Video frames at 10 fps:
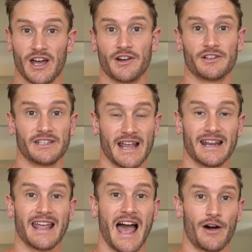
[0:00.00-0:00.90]
and
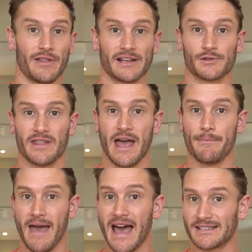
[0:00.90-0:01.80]
understanding how that sort of that
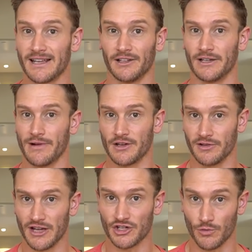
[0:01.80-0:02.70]
mast cell
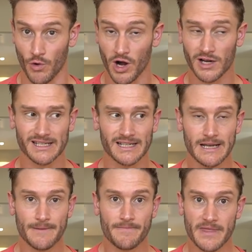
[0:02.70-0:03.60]
degranulation works,
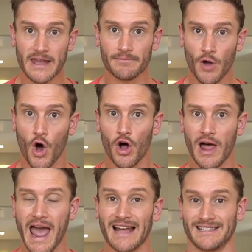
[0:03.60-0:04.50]
then it
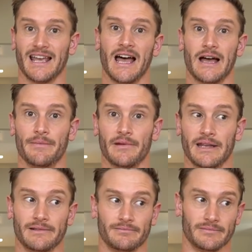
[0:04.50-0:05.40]
all adds up.
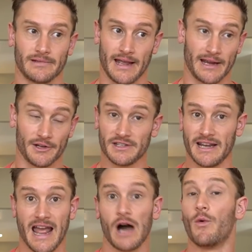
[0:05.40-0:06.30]
And I
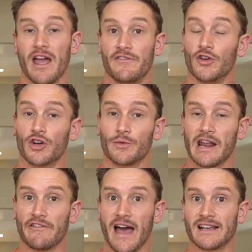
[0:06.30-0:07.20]
understand now why I feel good
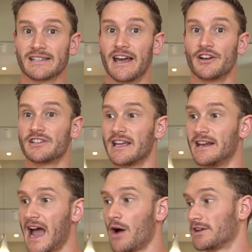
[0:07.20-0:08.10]
when I fast, and I
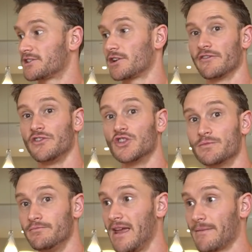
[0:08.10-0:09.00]
understand now why certain
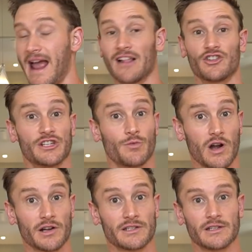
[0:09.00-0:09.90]
foods make my allergies
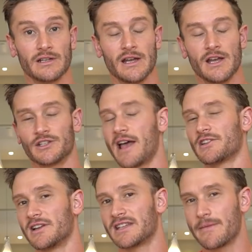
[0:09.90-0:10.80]
worse. So as
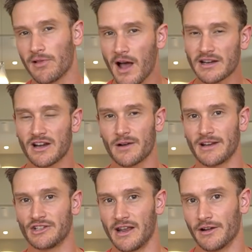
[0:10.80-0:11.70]
always, keep it locked in here on
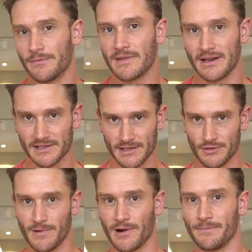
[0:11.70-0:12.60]
my channel, and I'll see you
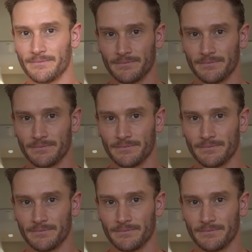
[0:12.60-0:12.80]
tomorrow.